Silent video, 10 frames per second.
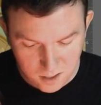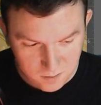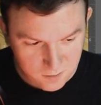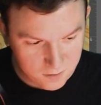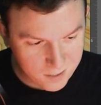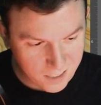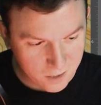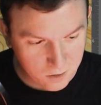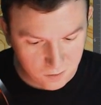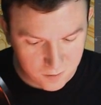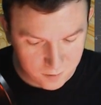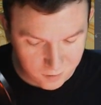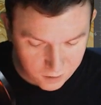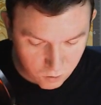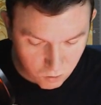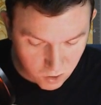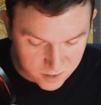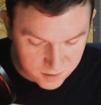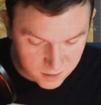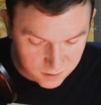this like
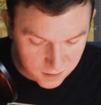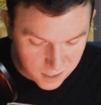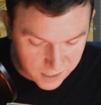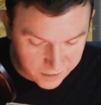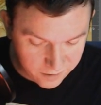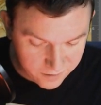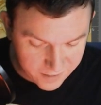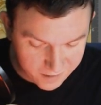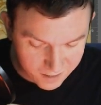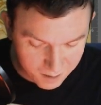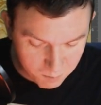crazy line that like